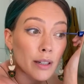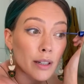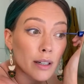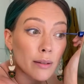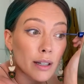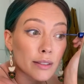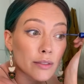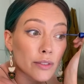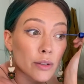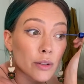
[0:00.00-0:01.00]
as a
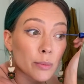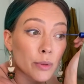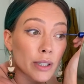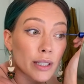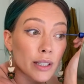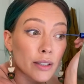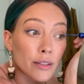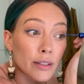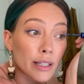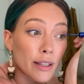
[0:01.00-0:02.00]
focal point
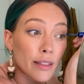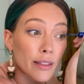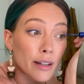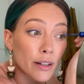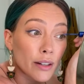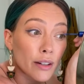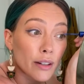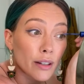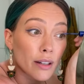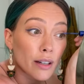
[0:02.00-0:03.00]
underneath
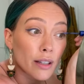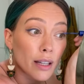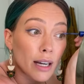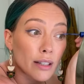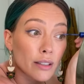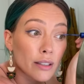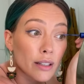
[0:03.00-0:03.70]
their lash,